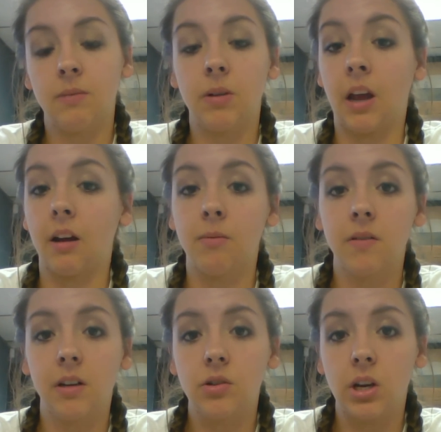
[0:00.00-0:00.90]
But yeah, I'm
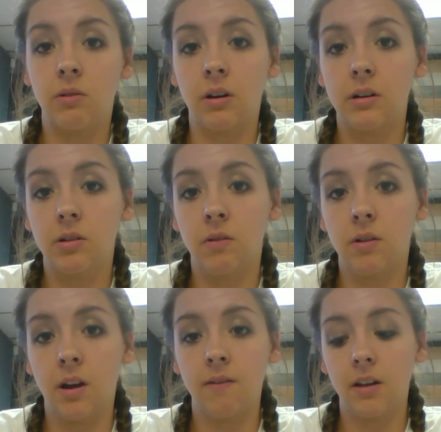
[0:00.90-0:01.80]
leaving in January. So if you
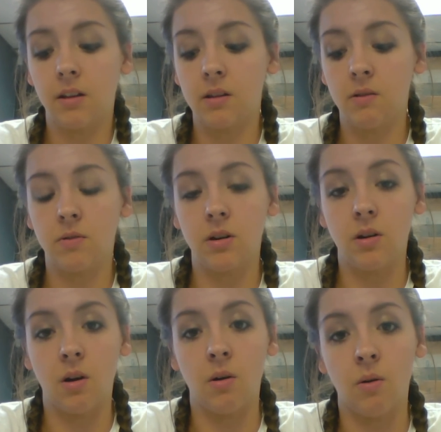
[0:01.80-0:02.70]
have anything that you want to
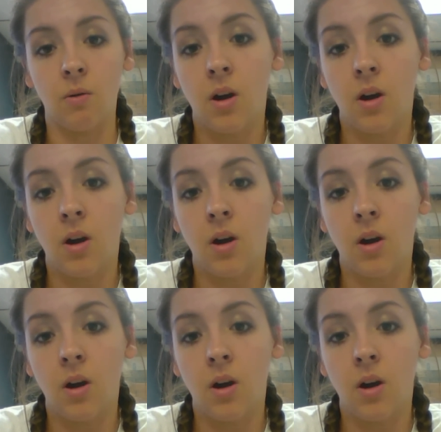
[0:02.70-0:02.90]
know,